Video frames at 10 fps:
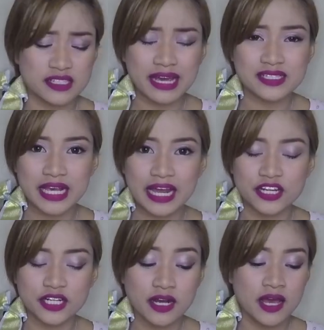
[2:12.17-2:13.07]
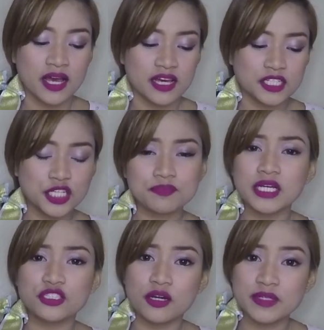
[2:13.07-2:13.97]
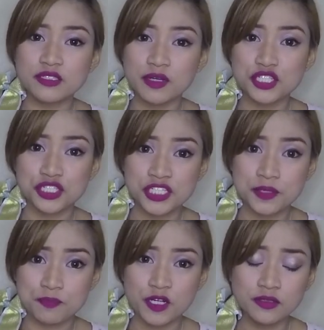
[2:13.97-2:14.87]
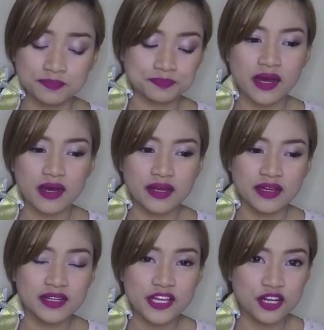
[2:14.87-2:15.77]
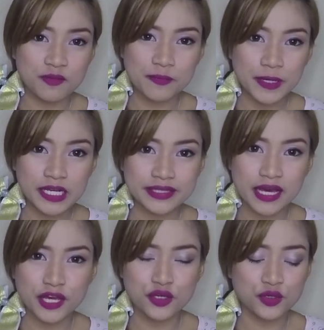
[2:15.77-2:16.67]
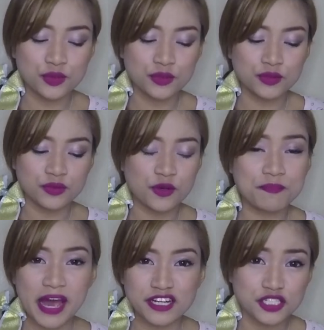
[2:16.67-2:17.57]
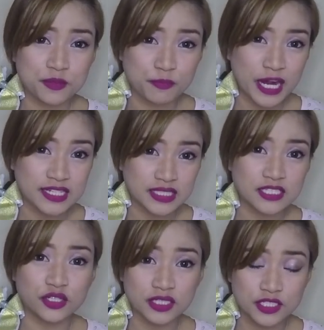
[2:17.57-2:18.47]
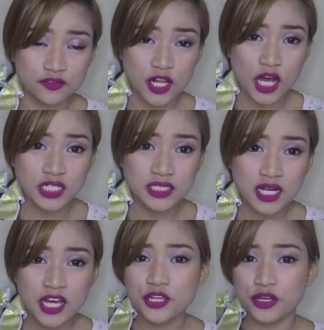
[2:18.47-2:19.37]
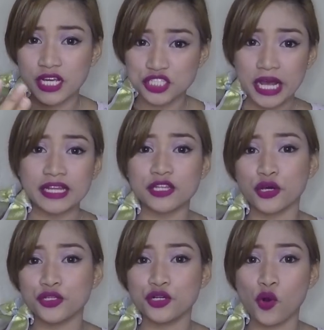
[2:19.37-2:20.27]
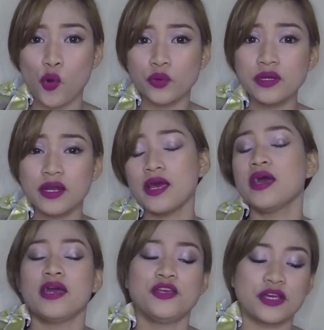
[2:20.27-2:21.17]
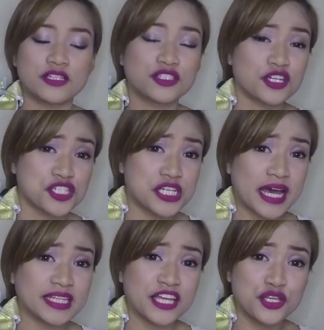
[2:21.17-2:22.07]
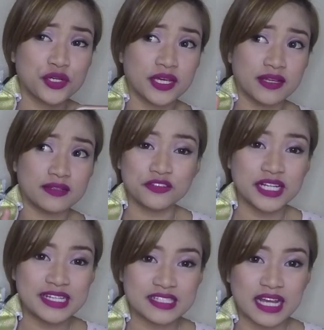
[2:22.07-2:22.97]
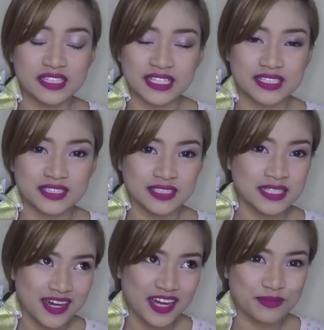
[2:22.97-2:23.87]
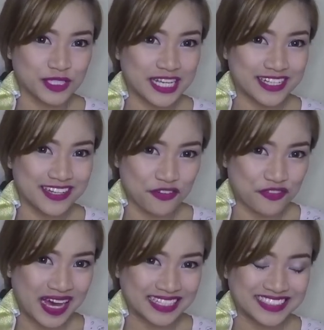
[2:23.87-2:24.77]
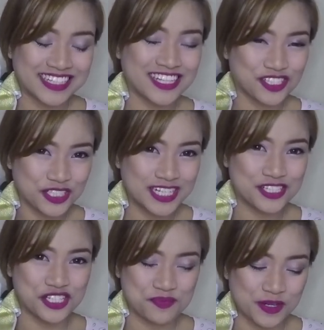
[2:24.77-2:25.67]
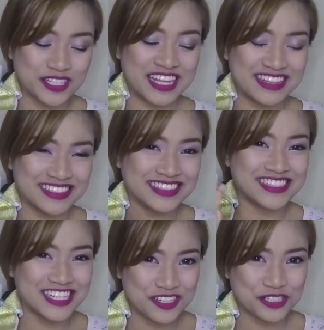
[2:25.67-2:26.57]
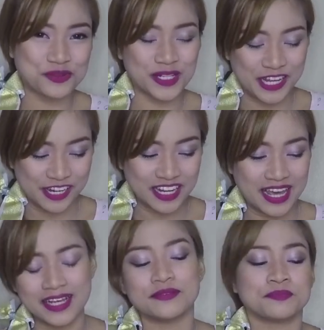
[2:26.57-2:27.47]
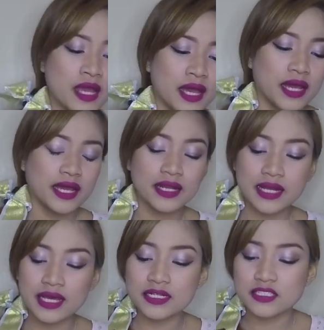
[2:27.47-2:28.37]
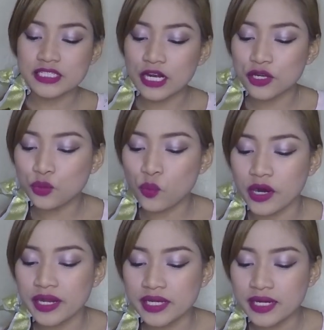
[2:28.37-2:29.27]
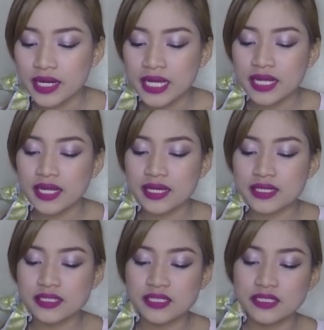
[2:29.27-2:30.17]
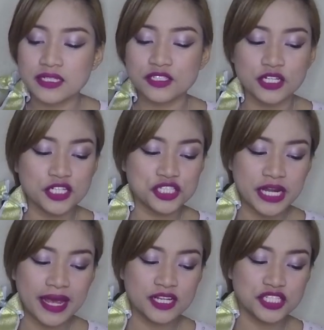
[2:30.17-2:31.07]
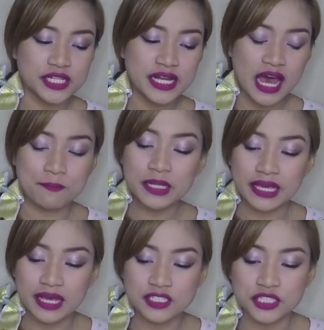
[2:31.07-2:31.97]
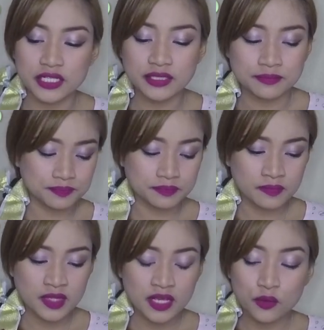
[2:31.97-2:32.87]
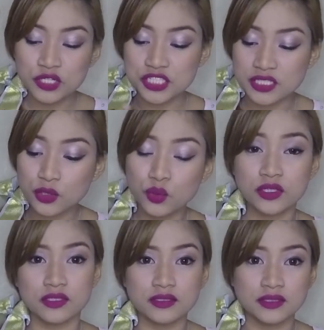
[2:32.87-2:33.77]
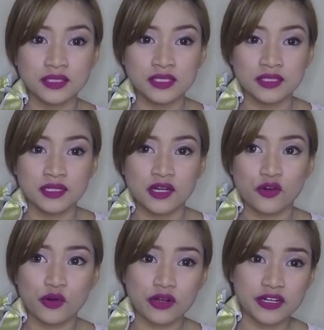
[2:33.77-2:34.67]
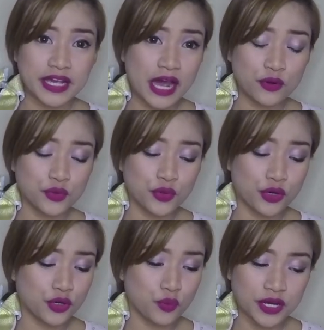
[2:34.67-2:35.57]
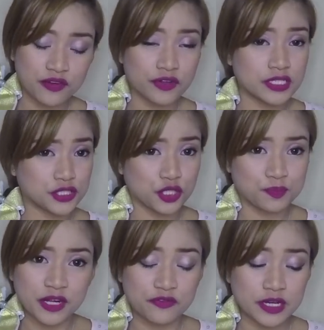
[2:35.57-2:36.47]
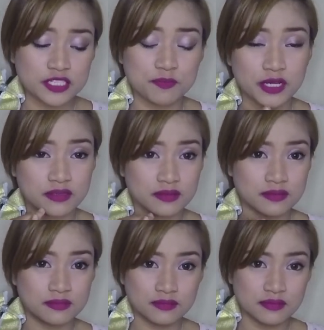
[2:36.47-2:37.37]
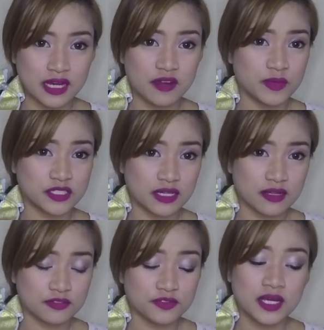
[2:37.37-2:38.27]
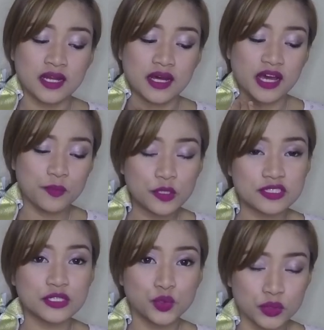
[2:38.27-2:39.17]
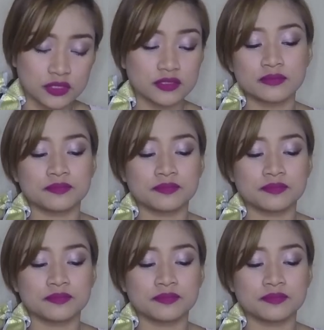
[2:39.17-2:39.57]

Skyscanner. Trip.com is much cheaper. Hindi ko napapakita yung comparison ng prices on this vlog. You can check that on your own. You can search that and you can really tell that I'm stating the fact that it's really cheaper than the usual airline. And then second one is the search engine application, which is the Google or Yahoo or whatever is your preference, but I myself, I'm using Google.